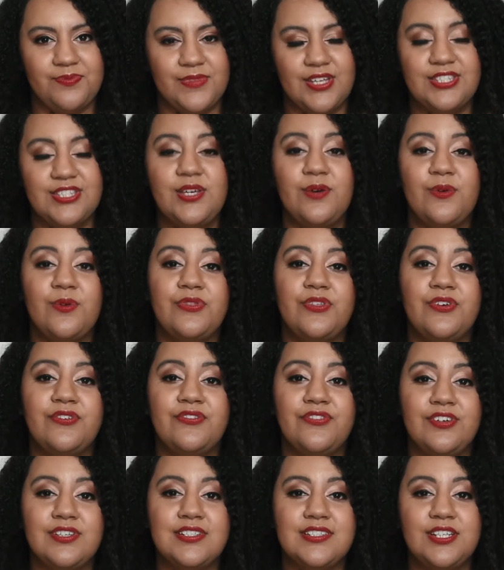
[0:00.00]
So the
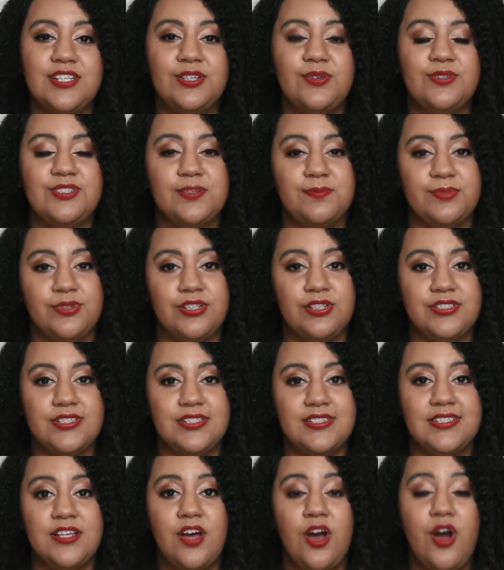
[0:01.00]
first thing you should
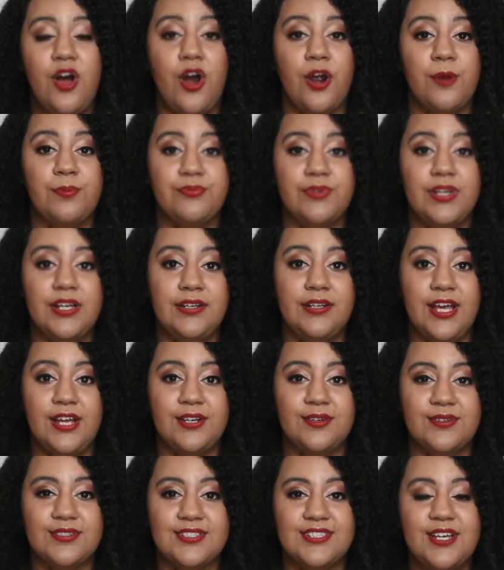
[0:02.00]
purchase are
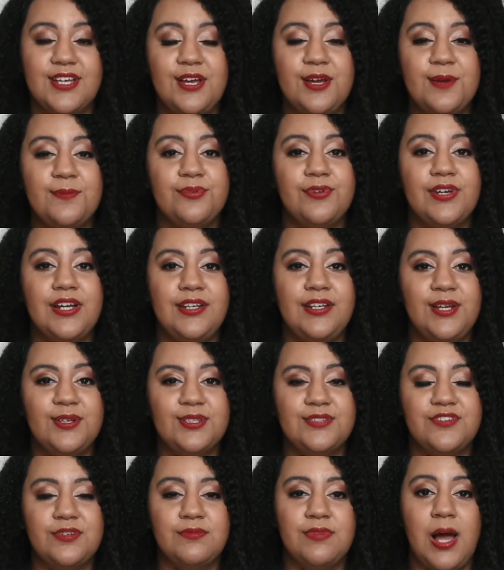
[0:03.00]
prenatals.
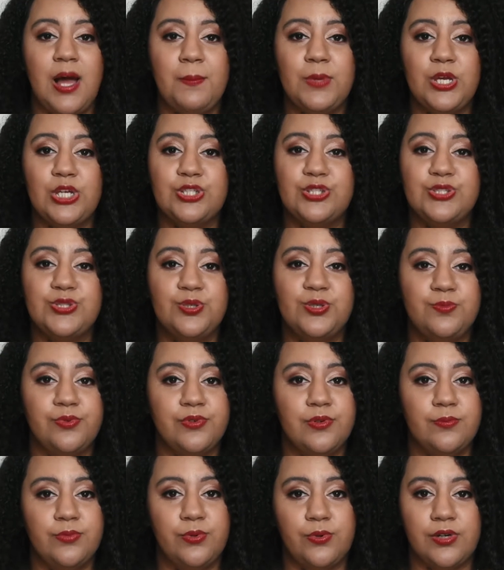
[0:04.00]
Prenatals for mommy is super
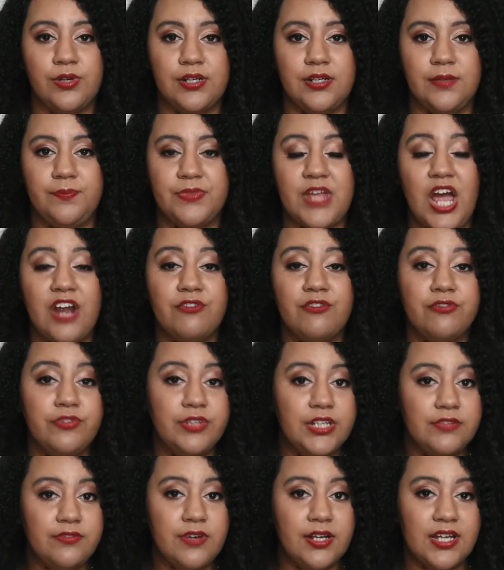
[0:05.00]
important. I
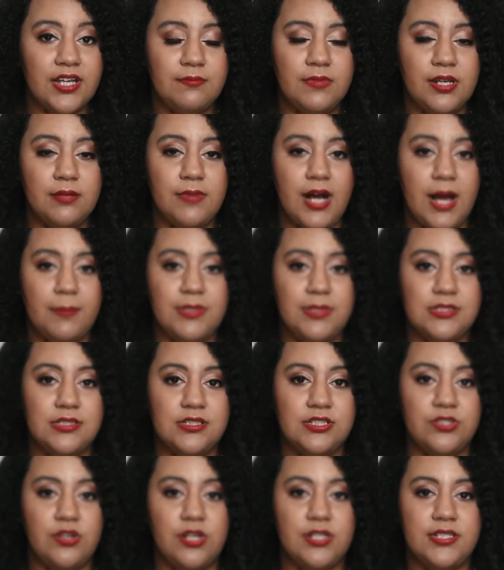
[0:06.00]
really recommend mommies to
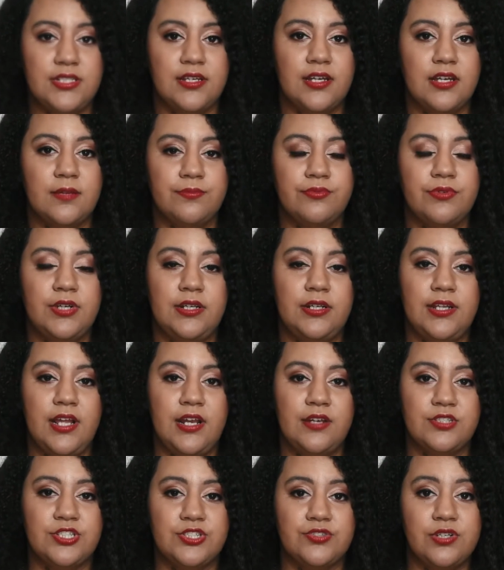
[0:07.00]
start taking
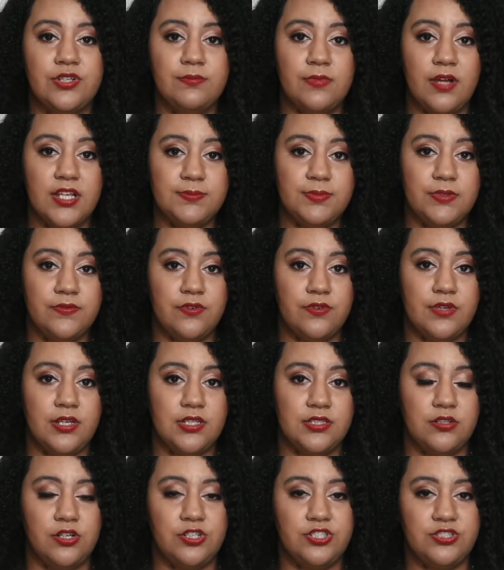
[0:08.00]
prenatals 3 months before they
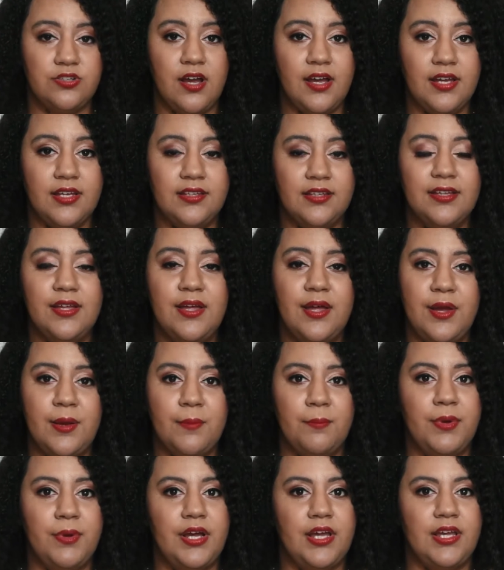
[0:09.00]
start trying,
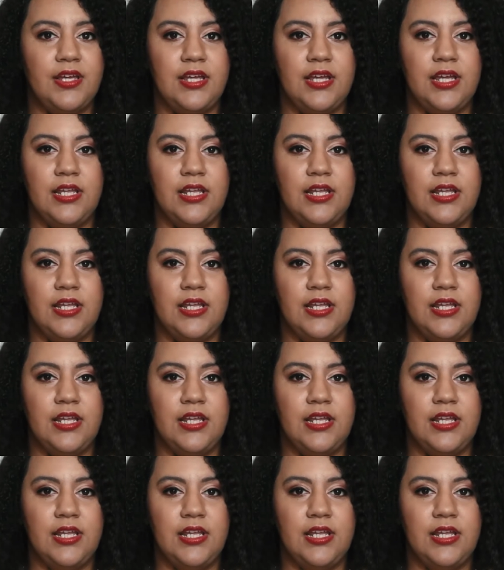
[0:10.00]
but